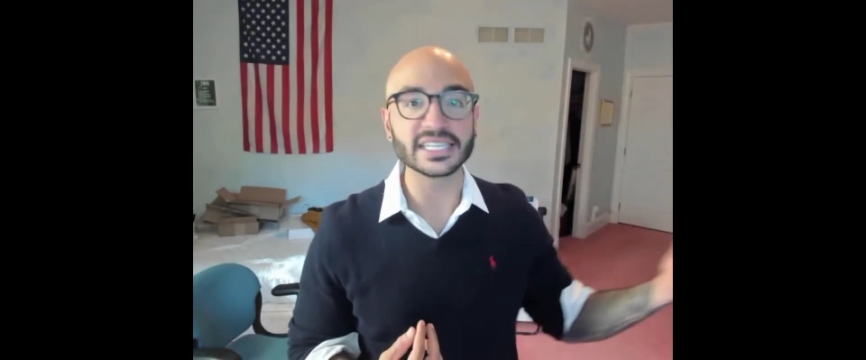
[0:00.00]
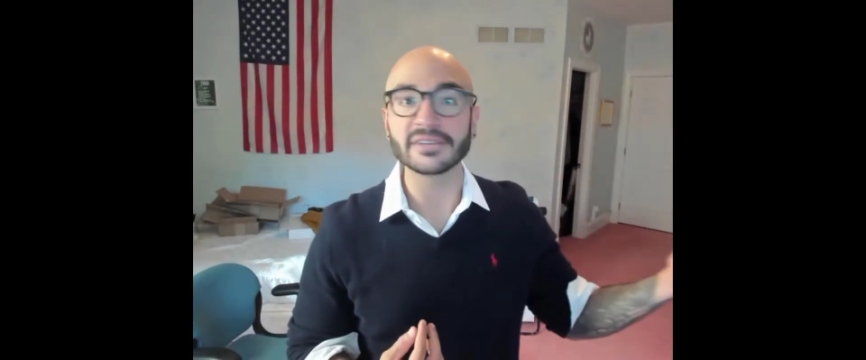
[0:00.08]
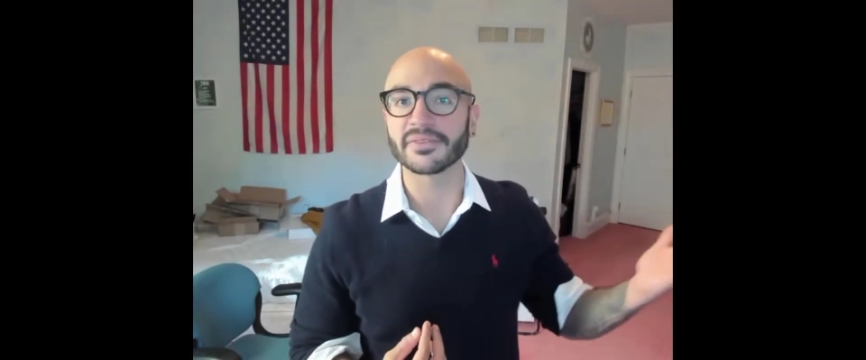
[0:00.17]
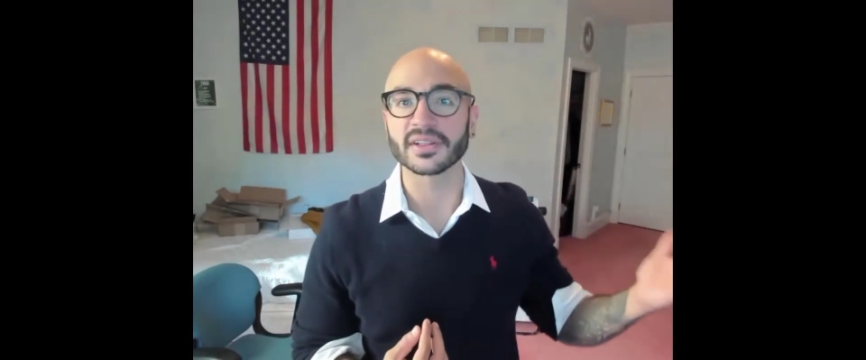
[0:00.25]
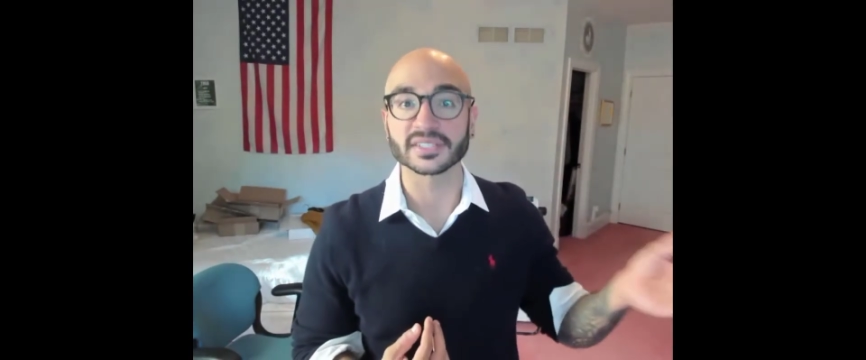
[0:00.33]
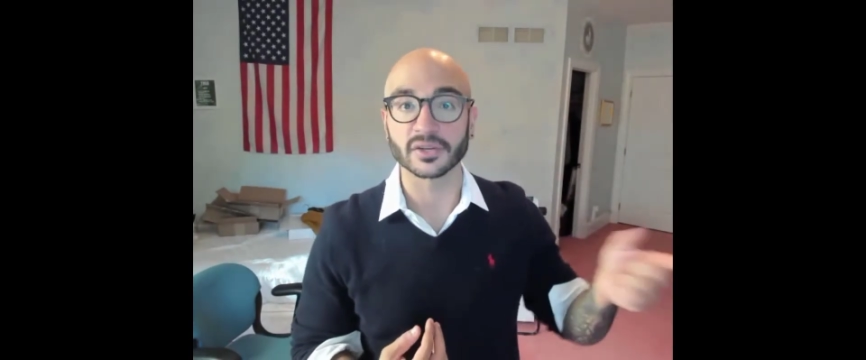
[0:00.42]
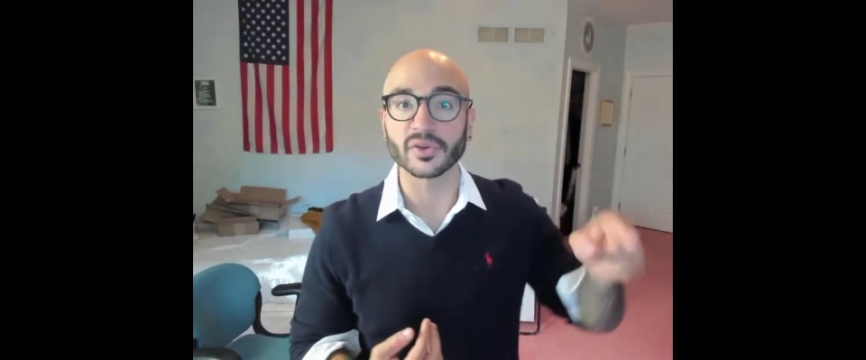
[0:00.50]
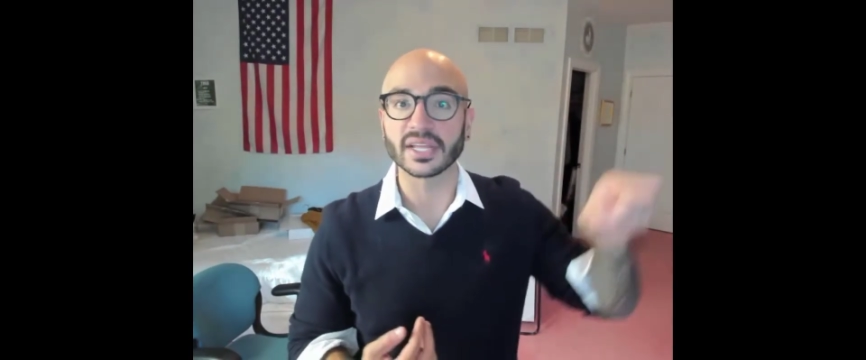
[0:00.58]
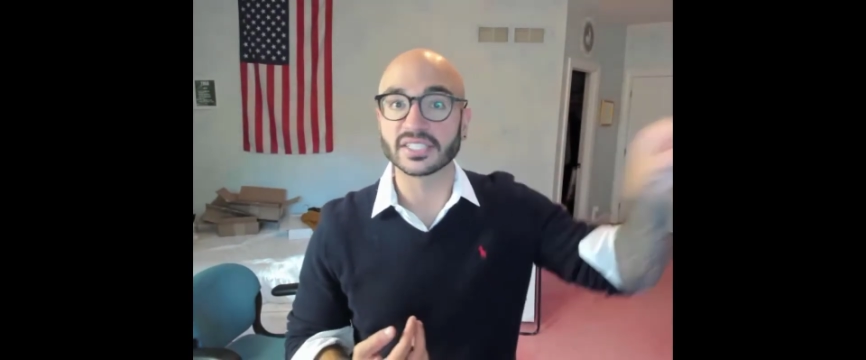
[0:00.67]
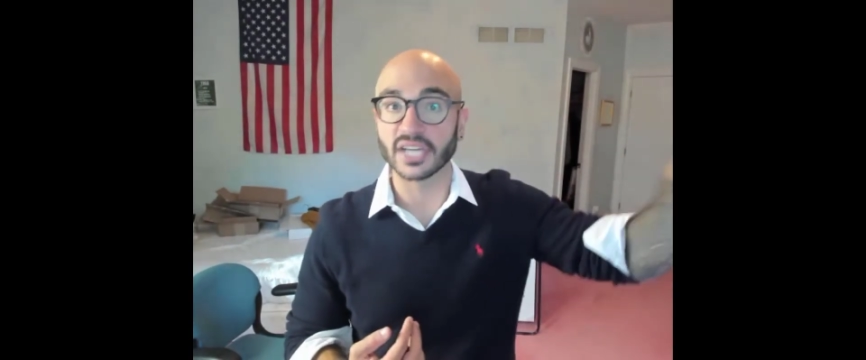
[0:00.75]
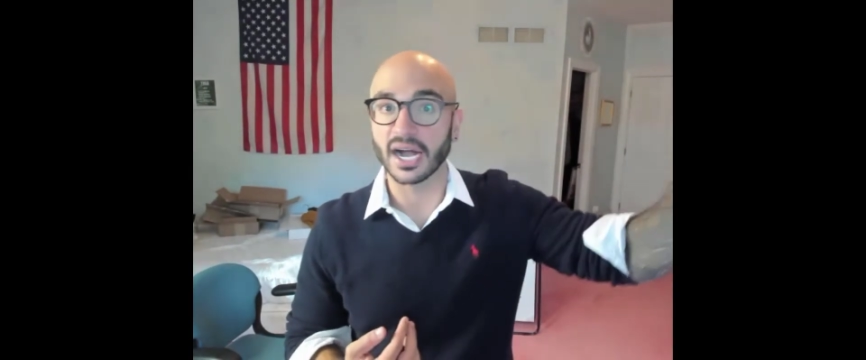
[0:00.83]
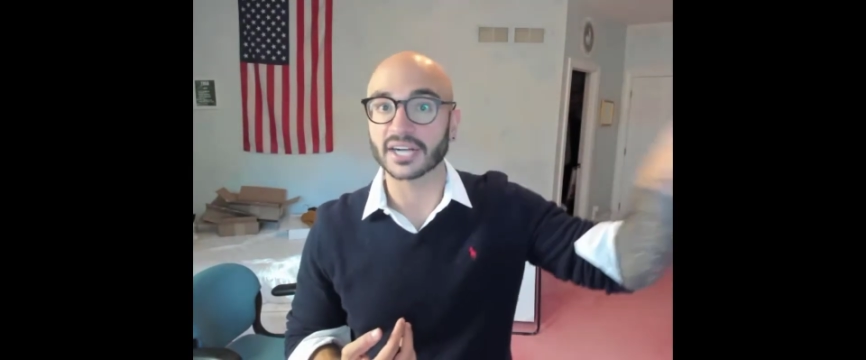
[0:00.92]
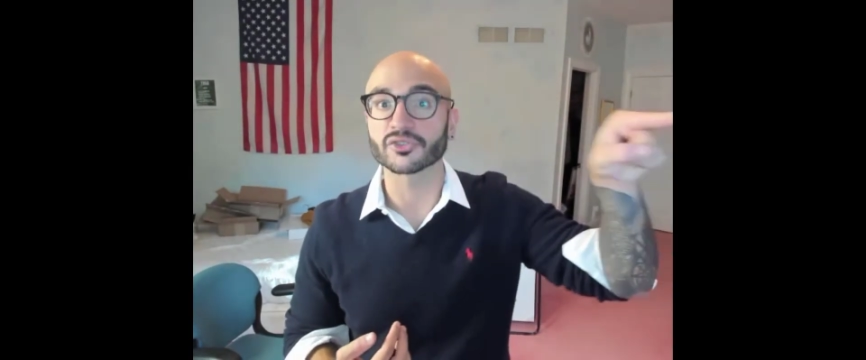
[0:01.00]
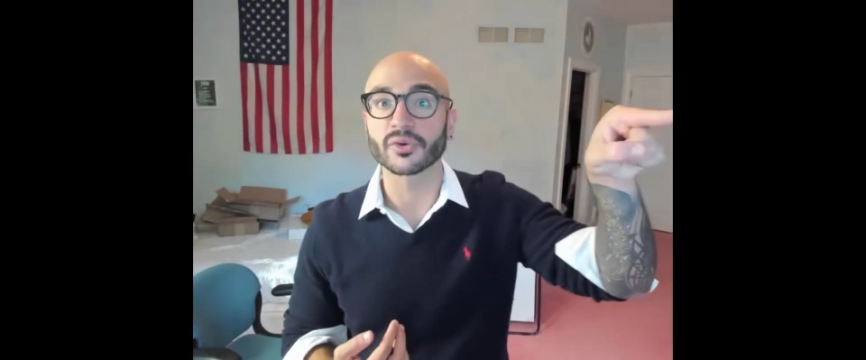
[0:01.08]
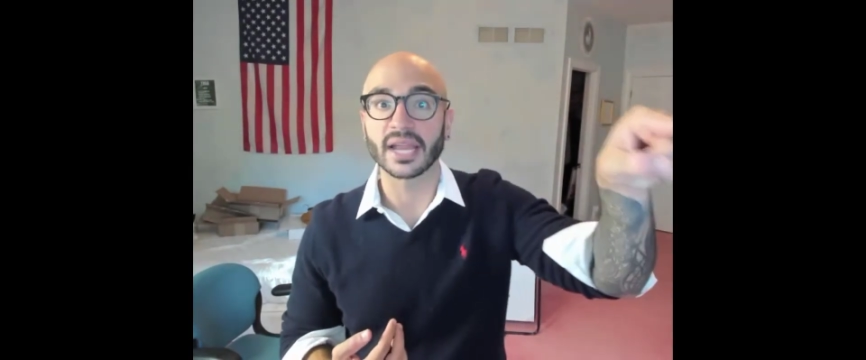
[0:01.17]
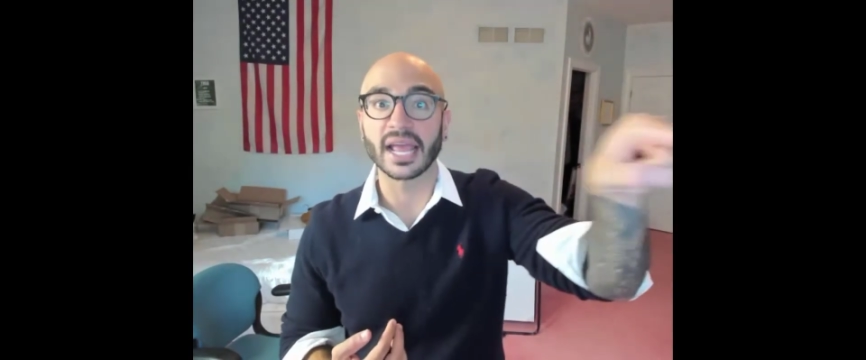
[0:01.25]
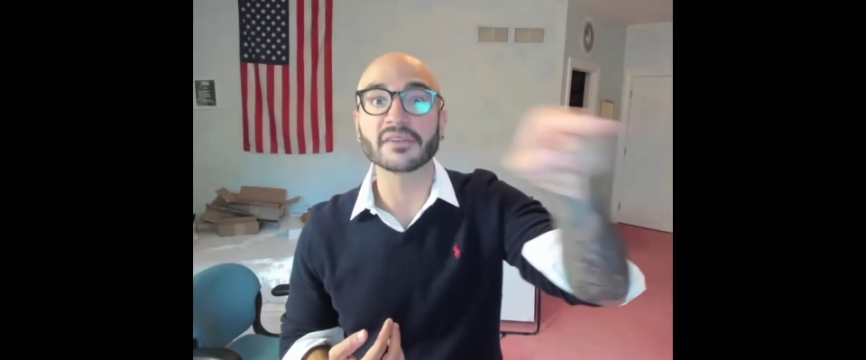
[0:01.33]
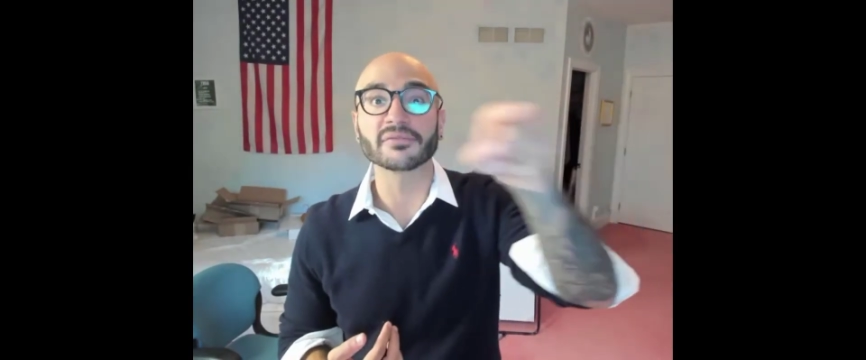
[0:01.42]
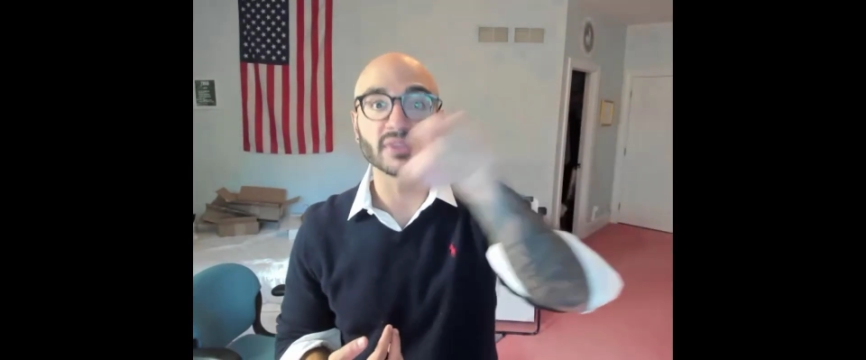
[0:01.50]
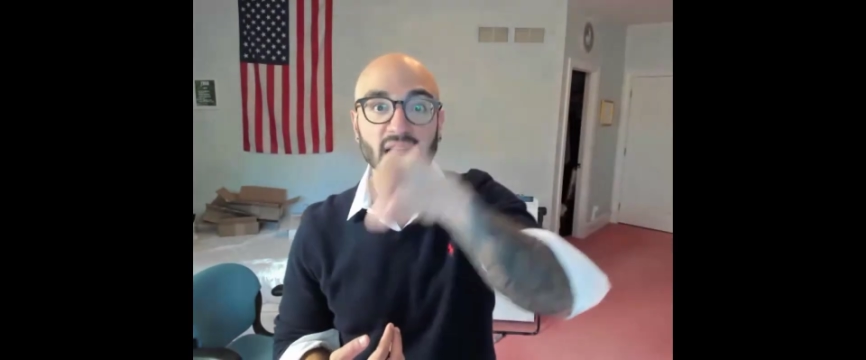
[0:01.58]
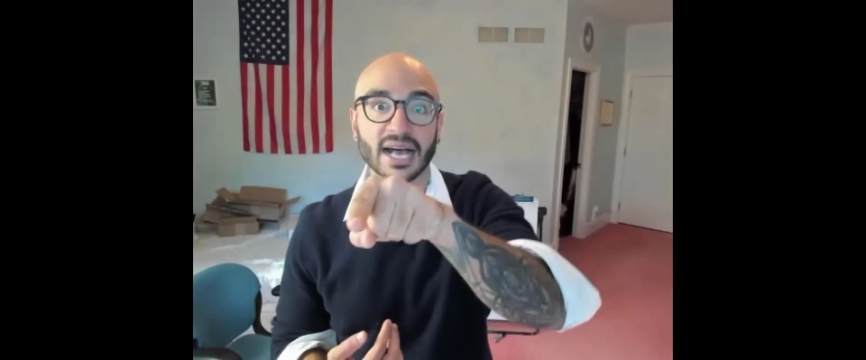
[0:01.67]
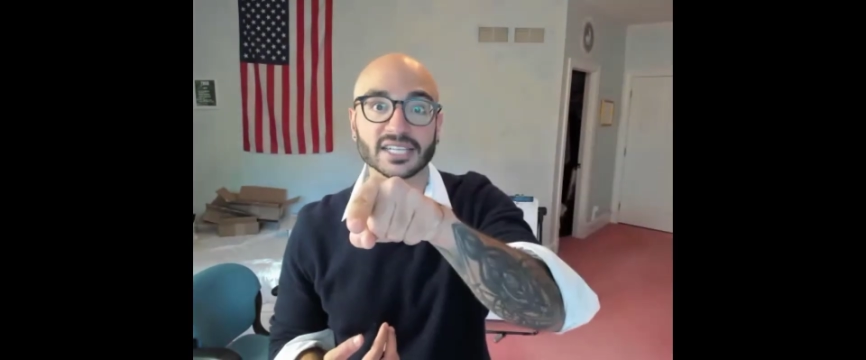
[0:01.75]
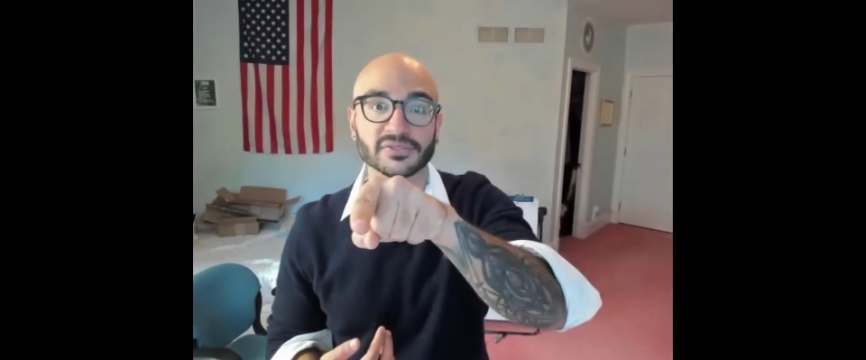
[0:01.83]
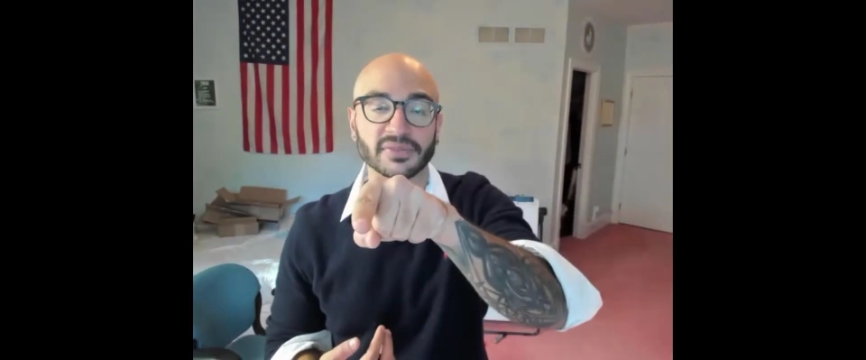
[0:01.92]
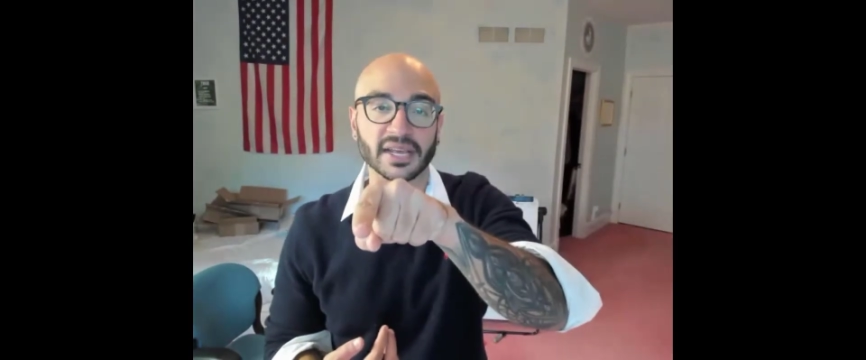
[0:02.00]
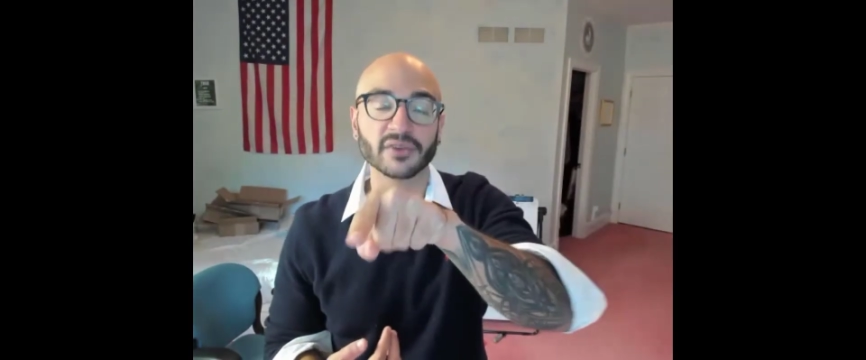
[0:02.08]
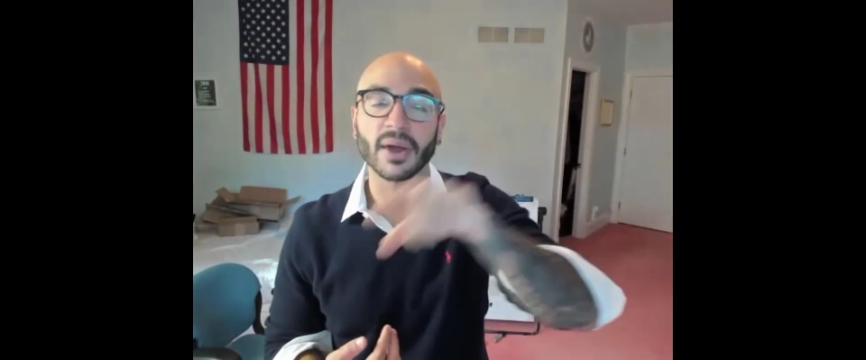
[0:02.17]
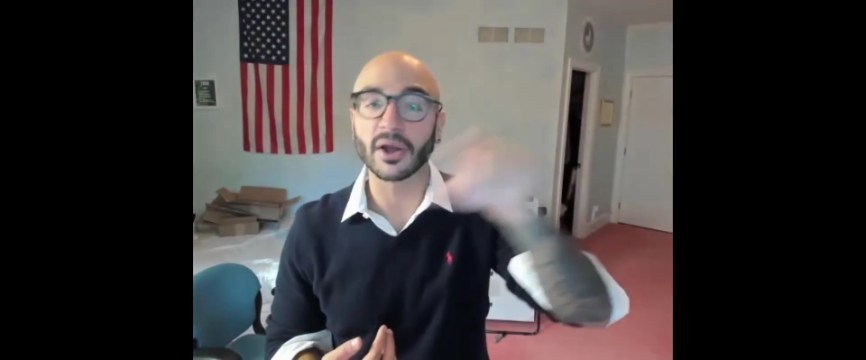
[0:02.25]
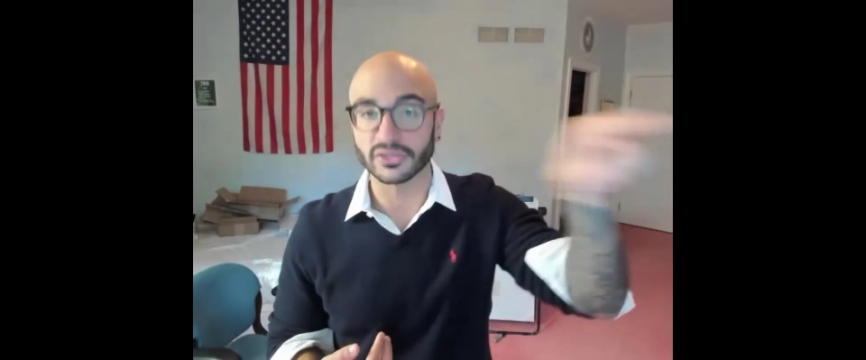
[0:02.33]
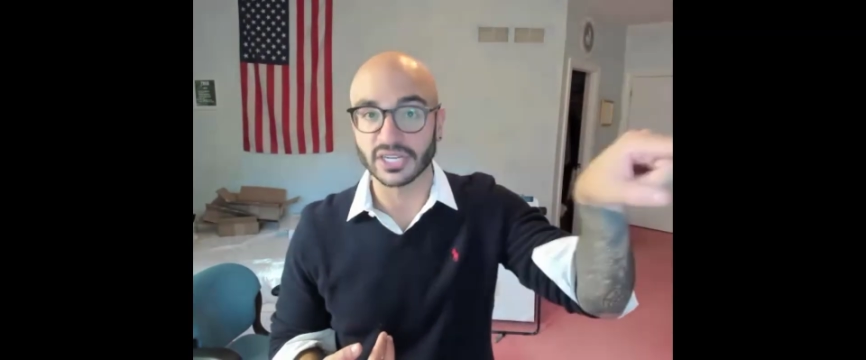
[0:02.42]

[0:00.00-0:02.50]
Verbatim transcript: DPhil is literally doctorate in philosophy, right?